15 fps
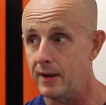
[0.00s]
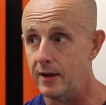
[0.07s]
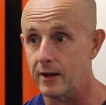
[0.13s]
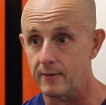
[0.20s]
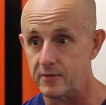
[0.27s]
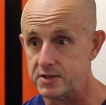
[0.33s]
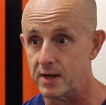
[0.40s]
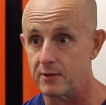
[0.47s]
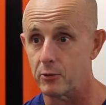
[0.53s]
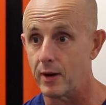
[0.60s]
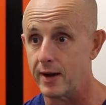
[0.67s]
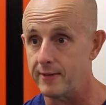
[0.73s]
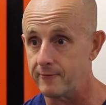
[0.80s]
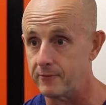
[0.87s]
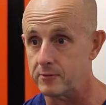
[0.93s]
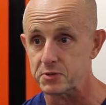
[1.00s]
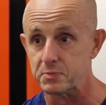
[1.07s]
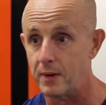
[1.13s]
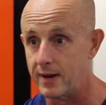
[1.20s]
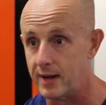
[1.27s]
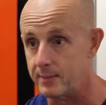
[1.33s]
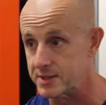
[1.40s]
and obviously I was quite influenced
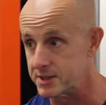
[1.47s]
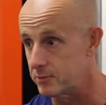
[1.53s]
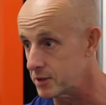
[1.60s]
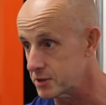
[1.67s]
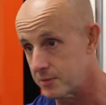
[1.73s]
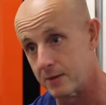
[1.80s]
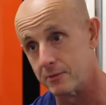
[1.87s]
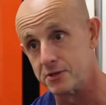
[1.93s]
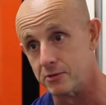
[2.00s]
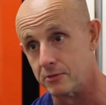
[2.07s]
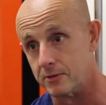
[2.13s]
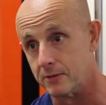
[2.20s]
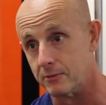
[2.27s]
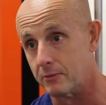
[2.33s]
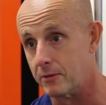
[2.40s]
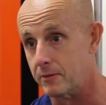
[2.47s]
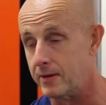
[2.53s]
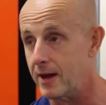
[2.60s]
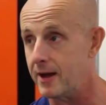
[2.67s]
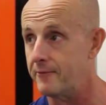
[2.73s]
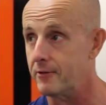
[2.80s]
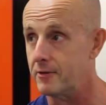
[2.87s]
by him, as I was when I was younger, when we were in
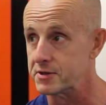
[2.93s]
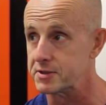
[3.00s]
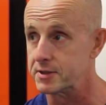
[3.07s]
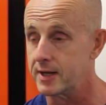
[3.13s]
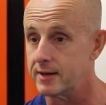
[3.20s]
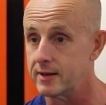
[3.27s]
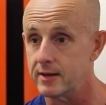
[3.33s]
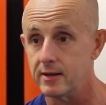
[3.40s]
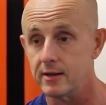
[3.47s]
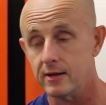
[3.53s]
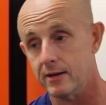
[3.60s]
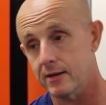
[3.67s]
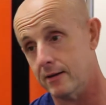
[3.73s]
the Air Force together.